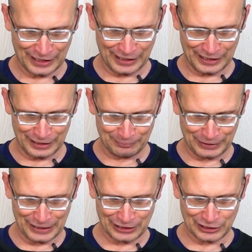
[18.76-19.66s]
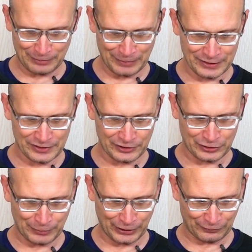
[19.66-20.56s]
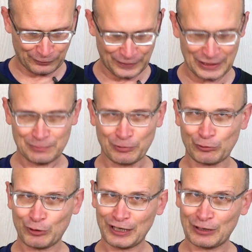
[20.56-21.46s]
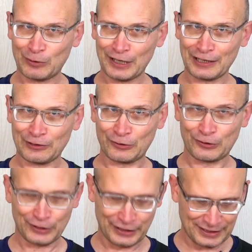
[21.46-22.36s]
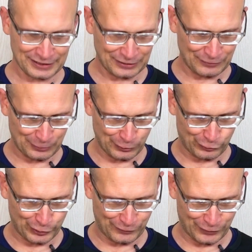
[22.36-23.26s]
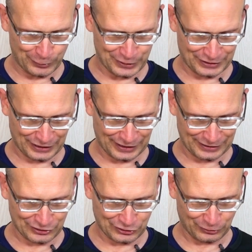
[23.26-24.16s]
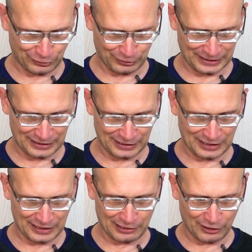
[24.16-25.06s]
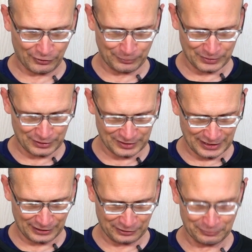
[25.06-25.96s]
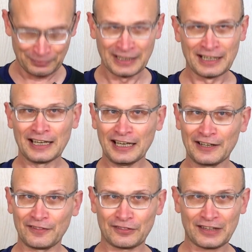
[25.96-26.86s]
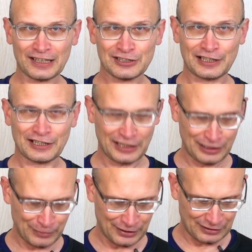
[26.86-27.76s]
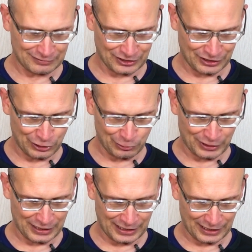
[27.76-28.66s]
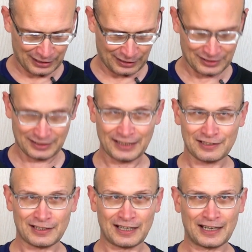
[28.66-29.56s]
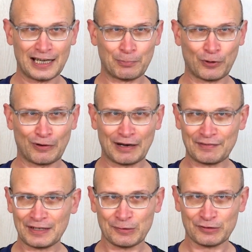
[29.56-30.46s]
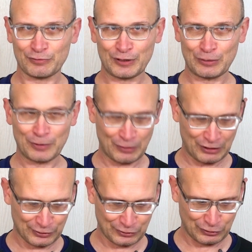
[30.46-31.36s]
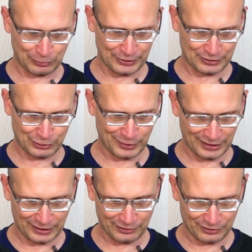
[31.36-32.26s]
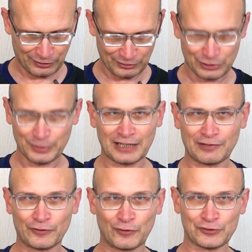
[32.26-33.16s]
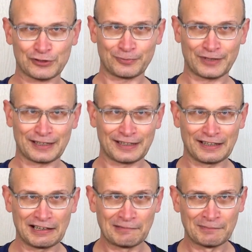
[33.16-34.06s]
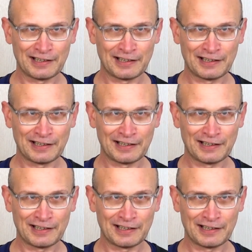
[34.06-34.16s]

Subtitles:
He actually messaged me on Facebook quite a while ago and asked if I would review his darts, so he got them to send them, and they actually came into the UK Stansted Airport. I think it was around about October the 20th or 24th, something like that,